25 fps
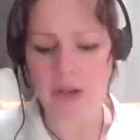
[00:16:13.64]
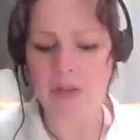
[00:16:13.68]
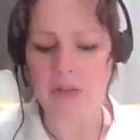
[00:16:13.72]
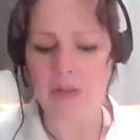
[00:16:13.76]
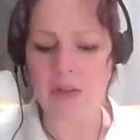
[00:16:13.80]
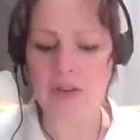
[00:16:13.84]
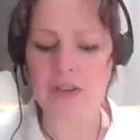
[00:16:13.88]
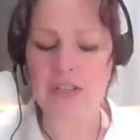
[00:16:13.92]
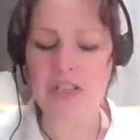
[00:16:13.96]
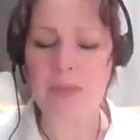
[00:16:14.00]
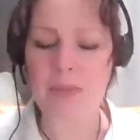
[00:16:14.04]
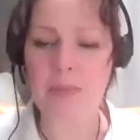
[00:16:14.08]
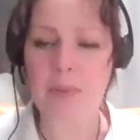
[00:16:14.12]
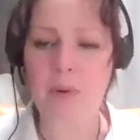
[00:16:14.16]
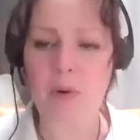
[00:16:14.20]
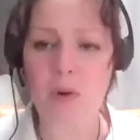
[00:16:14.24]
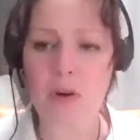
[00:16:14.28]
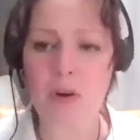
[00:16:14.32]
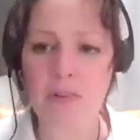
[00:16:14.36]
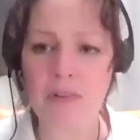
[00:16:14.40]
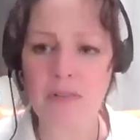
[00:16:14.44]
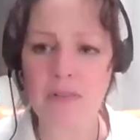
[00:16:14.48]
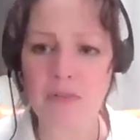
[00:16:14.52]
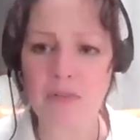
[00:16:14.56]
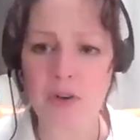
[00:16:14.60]
They're
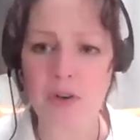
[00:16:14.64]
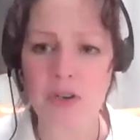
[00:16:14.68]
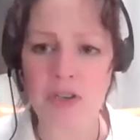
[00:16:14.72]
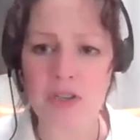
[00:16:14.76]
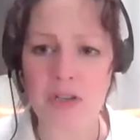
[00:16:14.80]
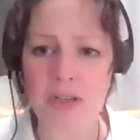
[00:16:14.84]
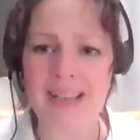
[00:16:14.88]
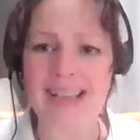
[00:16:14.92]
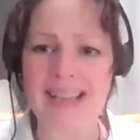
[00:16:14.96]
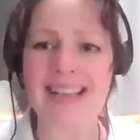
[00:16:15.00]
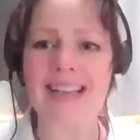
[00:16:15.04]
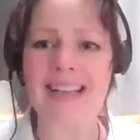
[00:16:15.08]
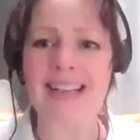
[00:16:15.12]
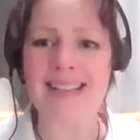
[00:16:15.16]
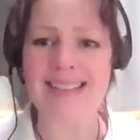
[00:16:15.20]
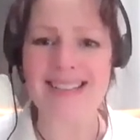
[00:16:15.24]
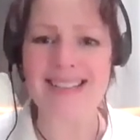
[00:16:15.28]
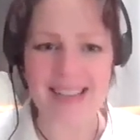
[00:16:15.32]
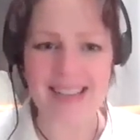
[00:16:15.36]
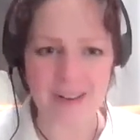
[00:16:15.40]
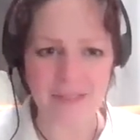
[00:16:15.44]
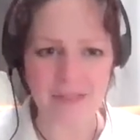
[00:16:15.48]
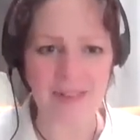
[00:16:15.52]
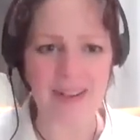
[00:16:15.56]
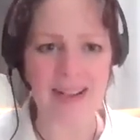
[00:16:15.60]
supportive for
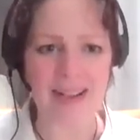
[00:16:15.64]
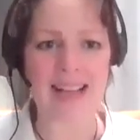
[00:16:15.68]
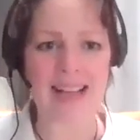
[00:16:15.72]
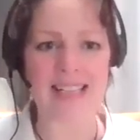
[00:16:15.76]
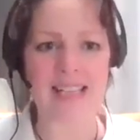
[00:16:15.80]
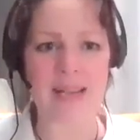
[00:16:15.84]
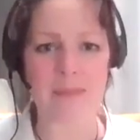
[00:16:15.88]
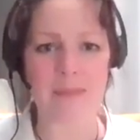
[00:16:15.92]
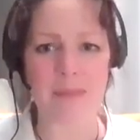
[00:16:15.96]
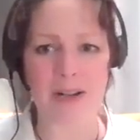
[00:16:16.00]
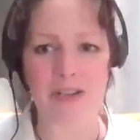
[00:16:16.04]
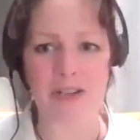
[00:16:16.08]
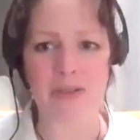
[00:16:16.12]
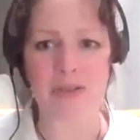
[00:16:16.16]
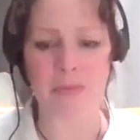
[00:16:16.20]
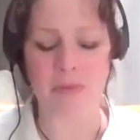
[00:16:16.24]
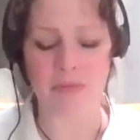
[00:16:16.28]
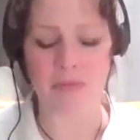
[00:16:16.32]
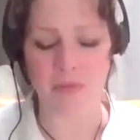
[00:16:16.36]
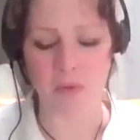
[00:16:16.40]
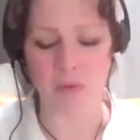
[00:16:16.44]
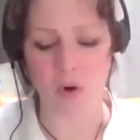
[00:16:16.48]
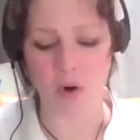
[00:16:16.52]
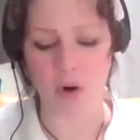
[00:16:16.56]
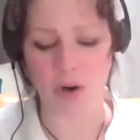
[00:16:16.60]
definitely, as I mentioned
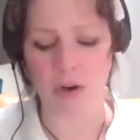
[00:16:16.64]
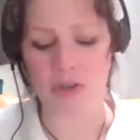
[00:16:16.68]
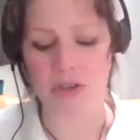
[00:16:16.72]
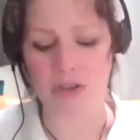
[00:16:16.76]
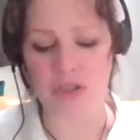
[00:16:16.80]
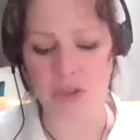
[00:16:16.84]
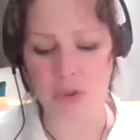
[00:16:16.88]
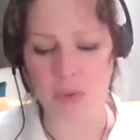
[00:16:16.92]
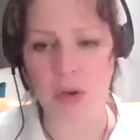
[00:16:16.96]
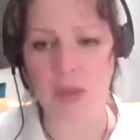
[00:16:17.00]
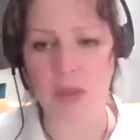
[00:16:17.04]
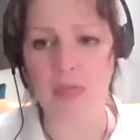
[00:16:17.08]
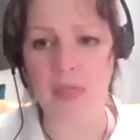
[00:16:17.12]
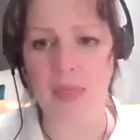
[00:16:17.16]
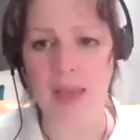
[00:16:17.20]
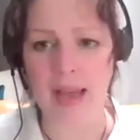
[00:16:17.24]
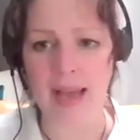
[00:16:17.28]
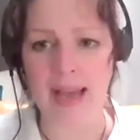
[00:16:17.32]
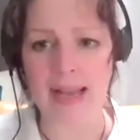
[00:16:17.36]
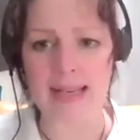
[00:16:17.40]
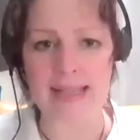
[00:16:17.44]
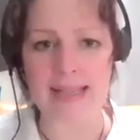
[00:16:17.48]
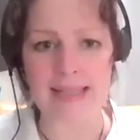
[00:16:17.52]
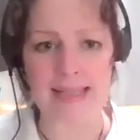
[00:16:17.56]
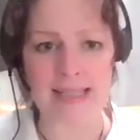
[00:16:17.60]
before, doing
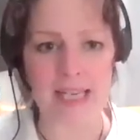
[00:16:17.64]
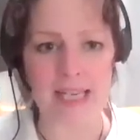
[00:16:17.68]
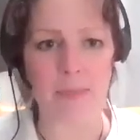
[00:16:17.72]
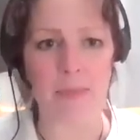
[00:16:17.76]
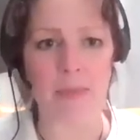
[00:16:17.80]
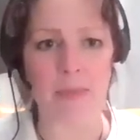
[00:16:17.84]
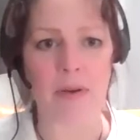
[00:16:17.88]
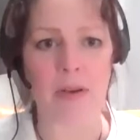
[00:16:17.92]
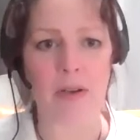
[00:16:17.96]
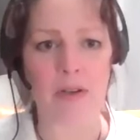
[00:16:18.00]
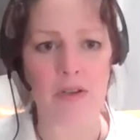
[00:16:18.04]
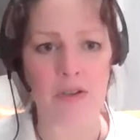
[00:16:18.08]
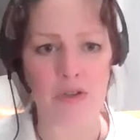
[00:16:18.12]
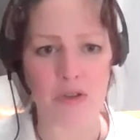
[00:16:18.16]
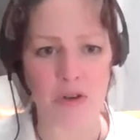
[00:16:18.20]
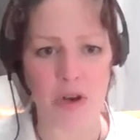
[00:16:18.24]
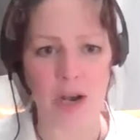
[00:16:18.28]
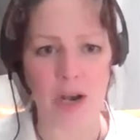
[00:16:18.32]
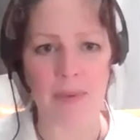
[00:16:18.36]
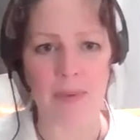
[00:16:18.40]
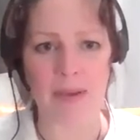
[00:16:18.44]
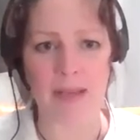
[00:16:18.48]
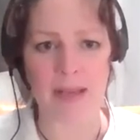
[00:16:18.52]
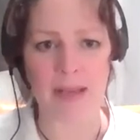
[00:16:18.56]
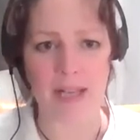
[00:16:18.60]
that deep
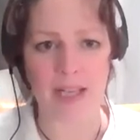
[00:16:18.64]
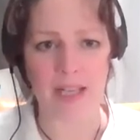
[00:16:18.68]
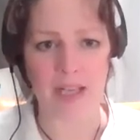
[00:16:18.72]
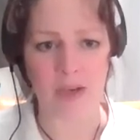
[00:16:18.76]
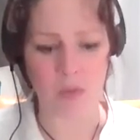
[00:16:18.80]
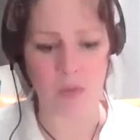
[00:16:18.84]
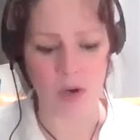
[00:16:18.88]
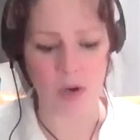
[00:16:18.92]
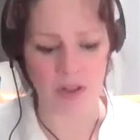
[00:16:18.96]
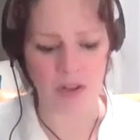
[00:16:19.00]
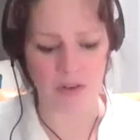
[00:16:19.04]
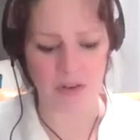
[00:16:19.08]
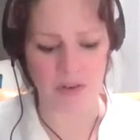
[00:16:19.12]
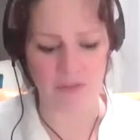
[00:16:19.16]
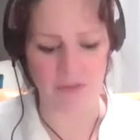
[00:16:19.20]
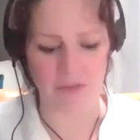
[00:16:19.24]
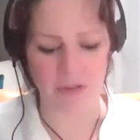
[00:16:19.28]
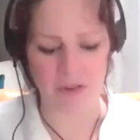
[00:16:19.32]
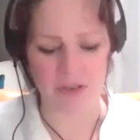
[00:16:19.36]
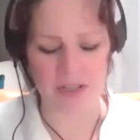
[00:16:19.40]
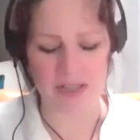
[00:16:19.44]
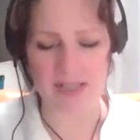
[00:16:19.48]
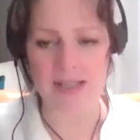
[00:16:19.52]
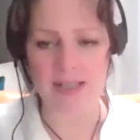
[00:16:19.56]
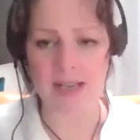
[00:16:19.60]
trauma healing, whether
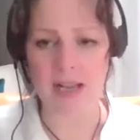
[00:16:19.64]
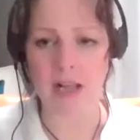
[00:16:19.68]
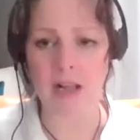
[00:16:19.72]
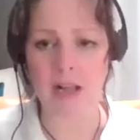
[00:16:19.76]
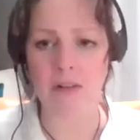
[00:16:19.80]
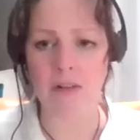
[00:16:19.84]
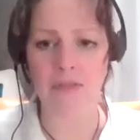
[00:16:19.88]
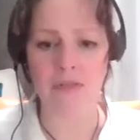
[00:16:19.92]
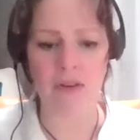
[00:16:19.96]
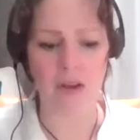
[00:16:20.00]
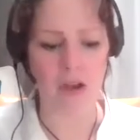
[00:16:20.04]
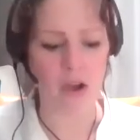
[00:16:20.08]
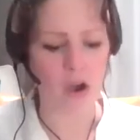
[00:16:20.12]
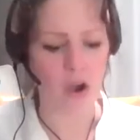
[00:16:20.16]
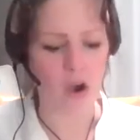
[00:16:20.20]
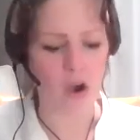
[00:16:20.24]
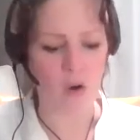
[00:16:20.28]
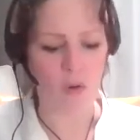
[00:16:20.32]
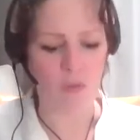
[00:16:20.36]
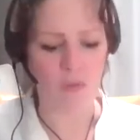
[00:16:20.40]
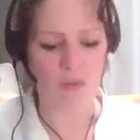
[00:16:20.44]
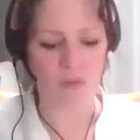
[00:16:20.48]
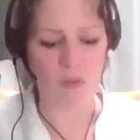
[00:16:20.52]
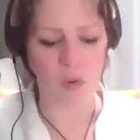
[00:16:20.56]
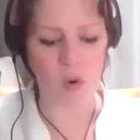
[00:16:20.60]
for self,
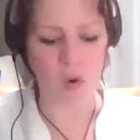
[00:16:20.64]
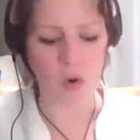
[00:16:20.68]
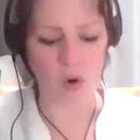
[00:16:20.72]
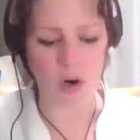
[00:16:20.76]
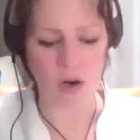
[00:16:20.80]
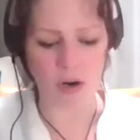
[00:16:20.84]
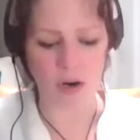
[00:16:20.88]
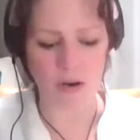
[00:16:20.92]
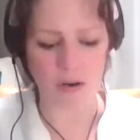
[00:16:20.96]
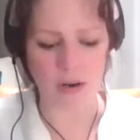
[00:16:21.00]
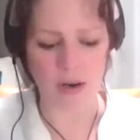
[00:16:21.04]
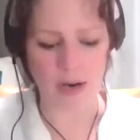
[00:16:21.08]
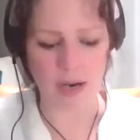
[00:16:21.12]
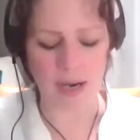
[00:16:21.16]
for